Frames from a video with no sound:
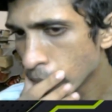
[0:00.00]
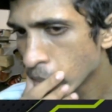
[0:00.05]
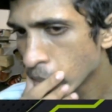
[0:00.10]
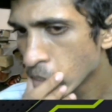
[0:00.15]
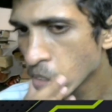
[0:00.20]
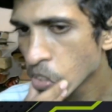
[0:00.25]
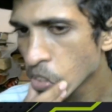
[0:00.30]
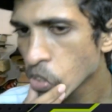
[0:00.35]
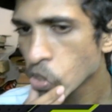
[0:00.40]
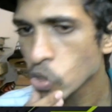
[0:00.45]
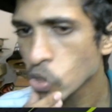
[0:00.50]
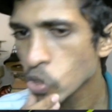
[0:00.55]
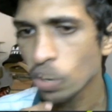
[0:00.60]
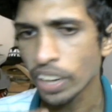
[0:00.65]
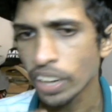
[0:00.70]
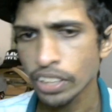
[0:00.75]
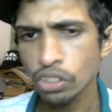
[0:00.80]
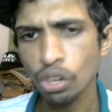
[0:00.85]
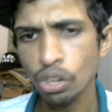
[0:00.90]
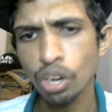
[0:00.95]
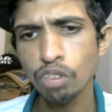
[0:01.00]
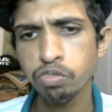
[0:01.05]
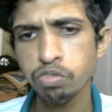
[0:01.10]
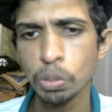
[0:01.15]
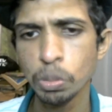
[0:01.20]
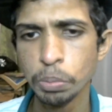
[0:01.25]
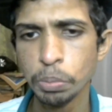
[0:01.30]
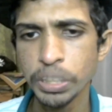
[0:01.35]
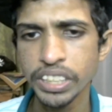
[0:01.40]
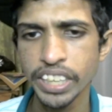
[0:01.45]
So I thought
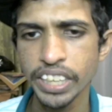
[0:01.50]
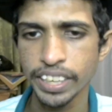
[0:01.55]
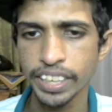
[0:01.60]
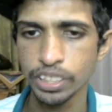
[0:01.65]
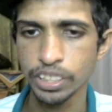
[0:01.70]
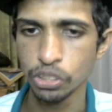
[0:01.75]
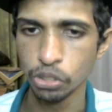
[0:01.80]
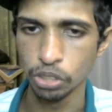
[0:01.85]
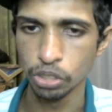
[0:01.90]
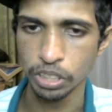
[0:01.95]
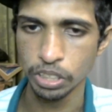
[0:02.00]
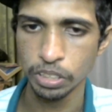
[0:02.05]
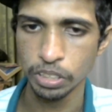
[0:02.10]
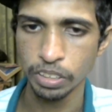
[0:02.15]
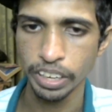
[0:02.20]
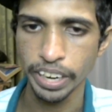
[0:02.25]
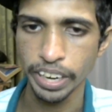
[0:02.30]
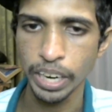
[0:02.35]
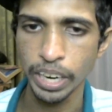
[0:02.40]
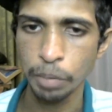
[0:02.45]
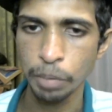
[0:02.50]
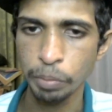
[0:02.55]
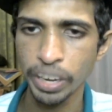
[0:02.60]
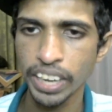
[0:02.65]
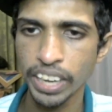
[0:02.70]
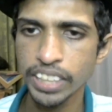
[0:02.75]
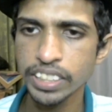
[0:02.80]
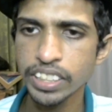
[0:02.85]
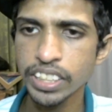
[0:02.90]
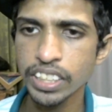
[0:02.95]
for a bit and I took. And
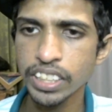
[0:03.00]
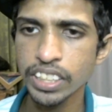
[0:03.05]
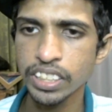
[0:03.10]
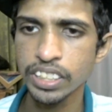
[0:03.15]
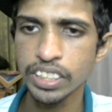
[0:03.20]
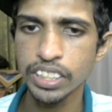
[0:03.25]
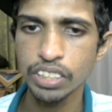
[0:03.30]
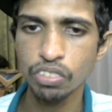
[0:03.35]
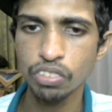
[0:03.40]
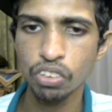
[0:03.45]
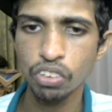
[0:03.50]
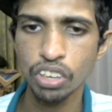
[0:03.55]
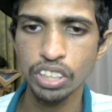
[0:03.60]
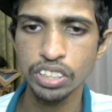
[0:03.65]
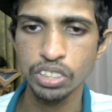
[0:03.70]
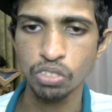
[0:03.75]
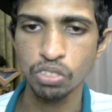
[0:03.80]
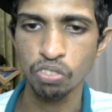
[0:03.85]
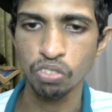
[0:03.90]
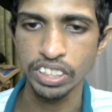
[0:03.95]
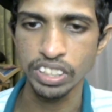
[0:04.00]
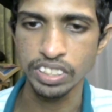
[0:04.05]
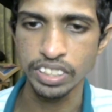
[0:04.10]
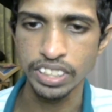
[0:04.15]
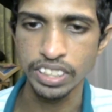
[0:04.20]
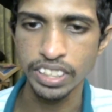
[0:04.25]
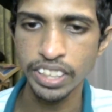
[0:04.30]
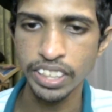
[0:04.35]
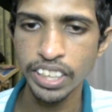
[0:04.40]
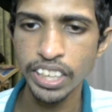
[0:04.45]
my idea here was, once
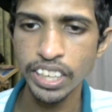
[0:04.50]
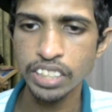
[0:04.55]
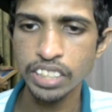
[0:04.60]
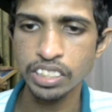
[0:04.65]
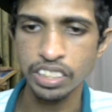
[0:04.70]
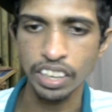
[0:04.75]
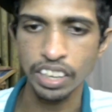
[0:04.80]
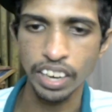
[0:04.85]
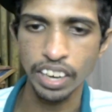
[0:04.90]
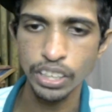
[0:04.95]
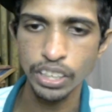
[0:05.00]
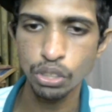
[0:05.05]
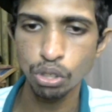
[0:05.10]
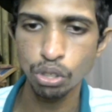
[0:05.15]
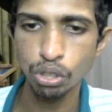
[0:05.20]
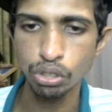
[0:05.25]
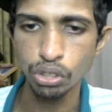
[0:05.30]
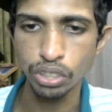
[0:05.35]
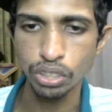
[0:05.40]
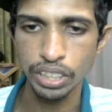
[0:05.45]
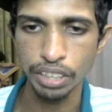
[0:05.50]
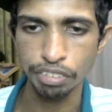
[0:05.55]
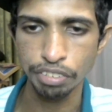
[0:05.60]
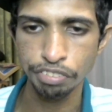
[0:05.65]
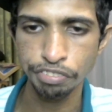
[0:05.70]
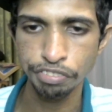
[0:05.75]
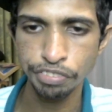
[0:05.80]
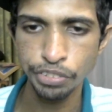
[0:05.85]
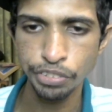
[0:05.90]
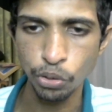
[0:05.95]
he takes, I go rook
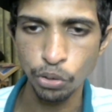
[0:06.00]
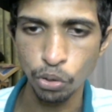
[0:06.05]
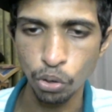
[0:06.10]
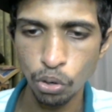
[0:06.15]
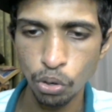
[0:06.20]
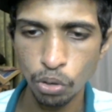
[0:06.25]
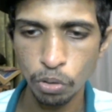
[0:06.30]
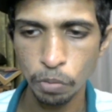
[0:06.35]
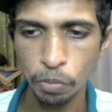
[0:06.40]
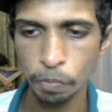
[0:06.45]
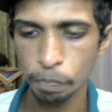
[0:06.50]
f4,